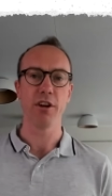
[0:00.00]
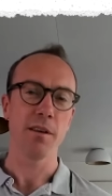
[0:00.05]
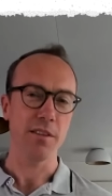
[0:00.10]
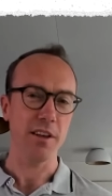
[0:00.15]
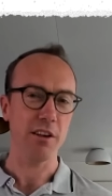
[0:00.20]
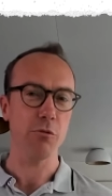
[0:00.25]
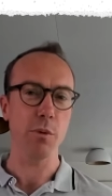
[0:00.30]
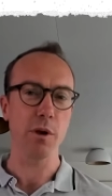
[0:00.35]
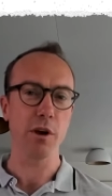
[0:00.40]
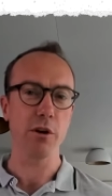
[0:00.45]

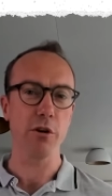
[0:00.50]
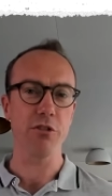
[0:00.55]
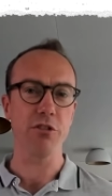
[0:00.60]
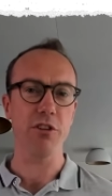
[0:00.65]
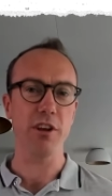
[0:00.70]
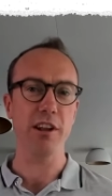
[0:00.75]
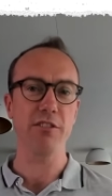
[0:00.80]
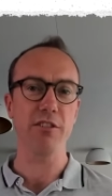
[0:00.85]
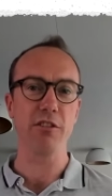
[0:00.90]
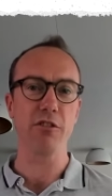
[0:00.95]
That's because
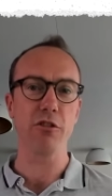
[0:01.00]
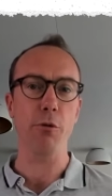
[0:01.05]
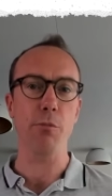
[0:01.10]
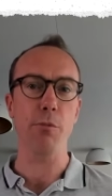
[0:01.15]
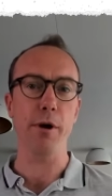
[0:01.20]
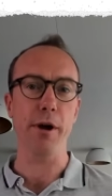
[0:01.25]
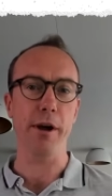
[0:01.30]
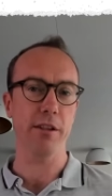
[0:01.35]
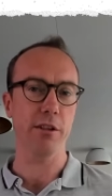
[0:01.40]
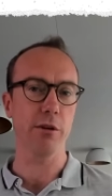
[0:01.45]
it's a
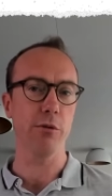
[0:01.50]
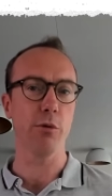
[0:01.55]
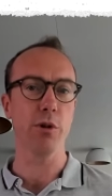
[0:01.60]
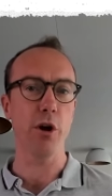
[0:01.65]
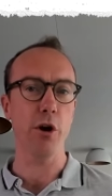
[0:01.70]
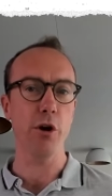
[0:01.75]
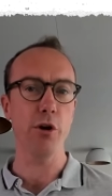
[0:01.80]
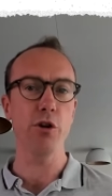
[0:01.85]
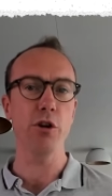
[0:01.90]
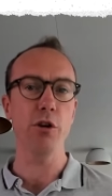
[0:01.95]
topic that will
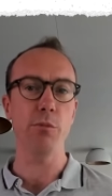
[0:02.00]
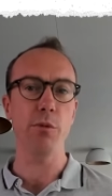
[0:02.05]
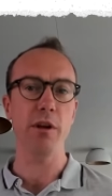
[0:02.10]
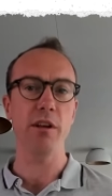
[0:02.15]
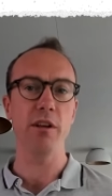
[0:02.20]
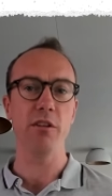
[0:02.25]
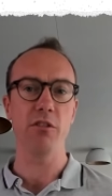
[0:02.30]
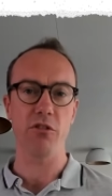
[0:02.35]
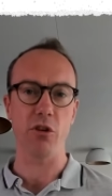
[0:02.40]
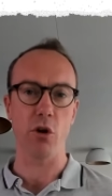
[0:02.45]
only
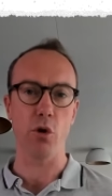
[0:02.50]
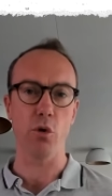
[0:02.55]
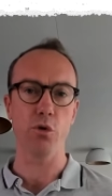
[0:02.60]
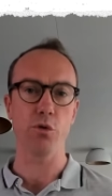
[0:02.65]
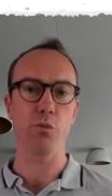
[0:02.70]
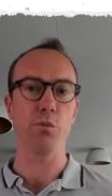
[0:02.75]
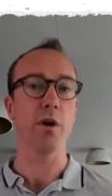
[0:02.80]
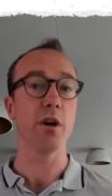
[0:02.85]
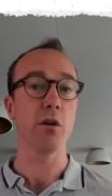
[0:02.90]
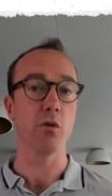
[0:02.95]
be
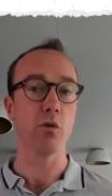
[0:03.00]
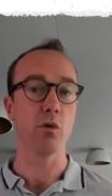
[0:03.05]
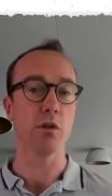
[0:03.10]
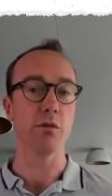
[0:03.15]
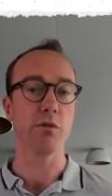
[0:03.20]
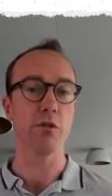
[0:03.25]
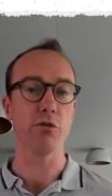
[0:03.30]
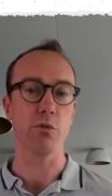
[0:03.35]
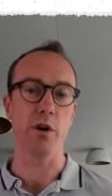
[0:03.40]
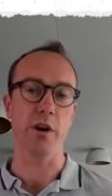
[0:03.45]
solved by all of
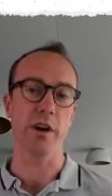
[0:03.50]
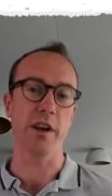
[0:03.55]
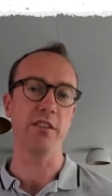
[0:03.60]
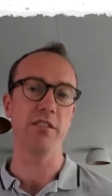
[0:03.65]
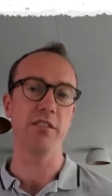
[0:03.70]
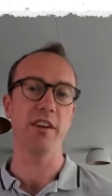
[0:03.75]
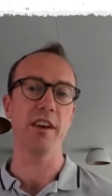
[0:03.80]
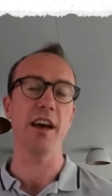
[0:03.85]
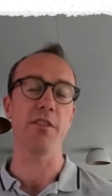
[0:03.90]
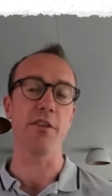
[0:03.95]
us working
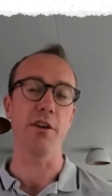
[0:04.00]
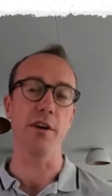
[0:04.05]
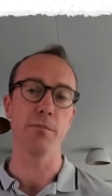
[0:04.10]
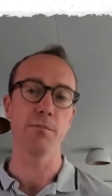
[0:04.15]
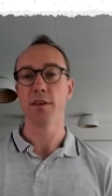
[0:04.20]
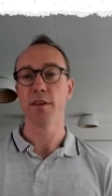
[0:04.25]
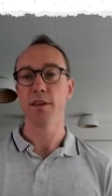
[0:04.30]
together.